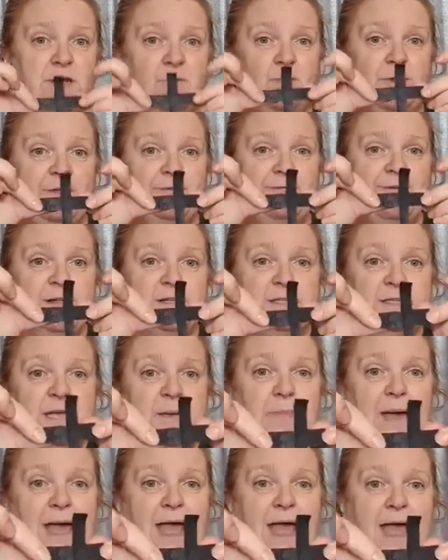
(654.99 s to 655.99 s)
with a felt
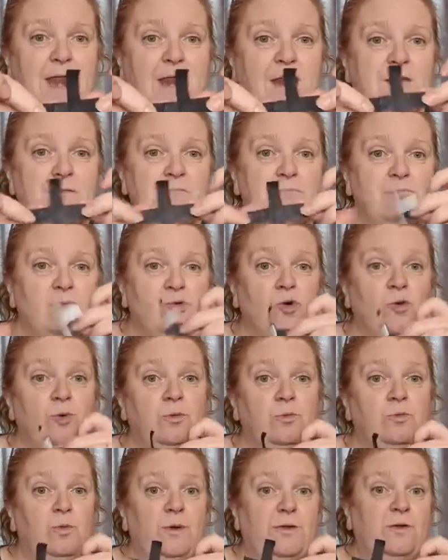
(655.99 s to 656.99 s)
tip pen or
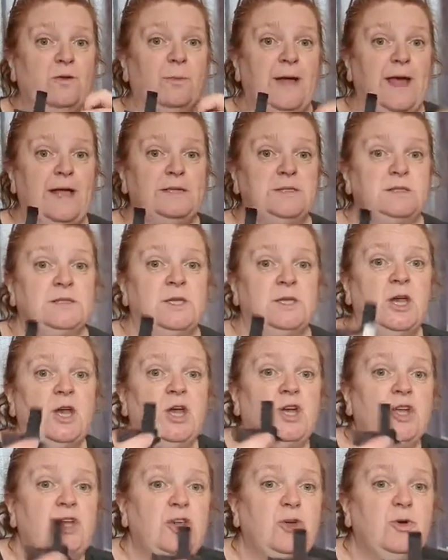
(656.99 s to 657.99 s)
with your paints,
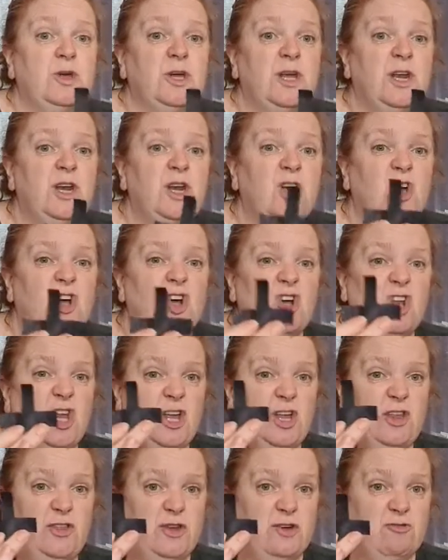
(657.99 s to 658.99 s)
you can colour
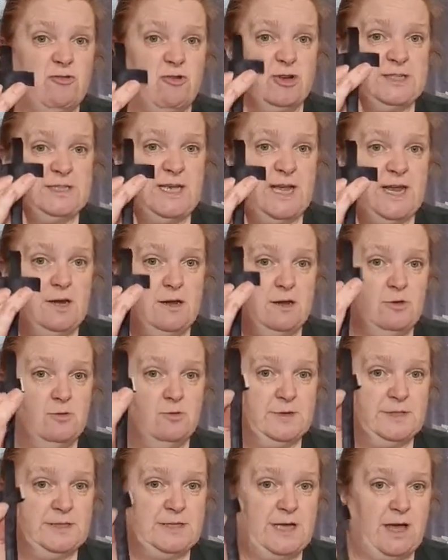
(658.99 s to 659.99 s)
the cross in
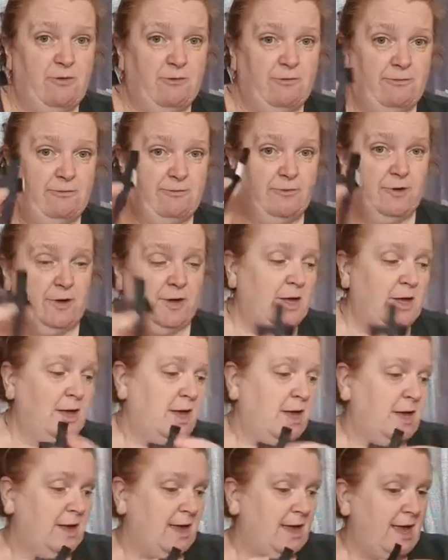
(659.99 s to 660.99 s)
yourself.
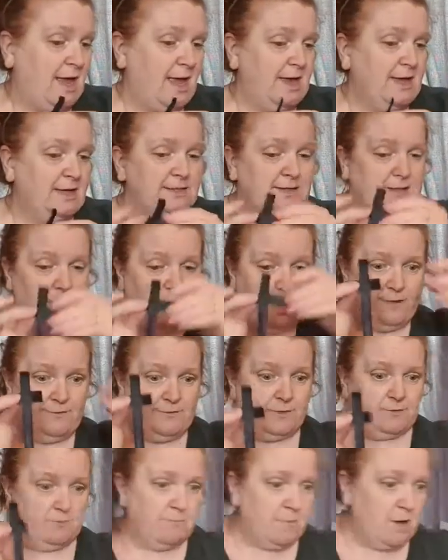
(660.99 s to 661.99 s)
Okay, so I've
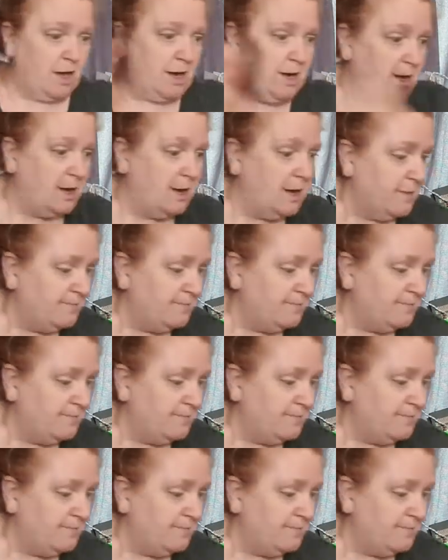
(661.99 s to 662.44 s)
done mine